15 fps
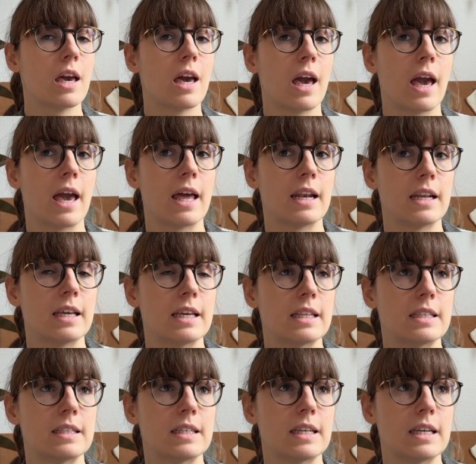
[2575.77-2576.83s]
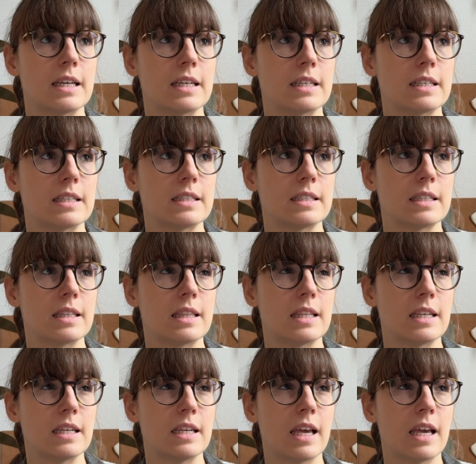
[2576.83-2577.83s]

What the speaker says: and it is the